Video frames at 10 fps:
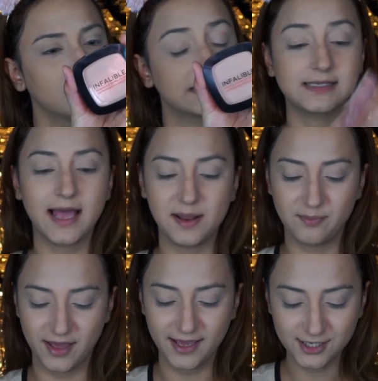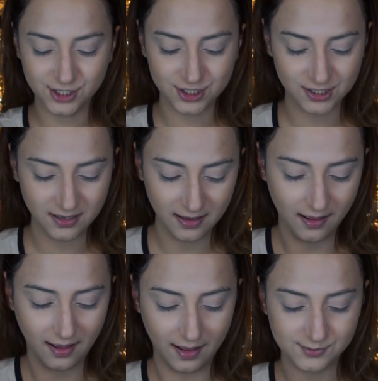Sand Beige.
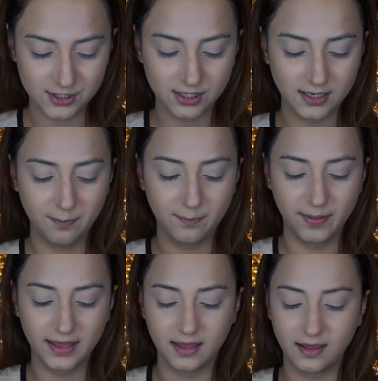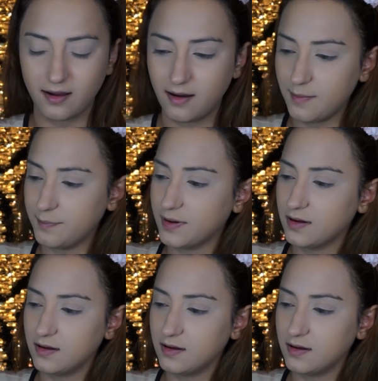I'm just going to pick it up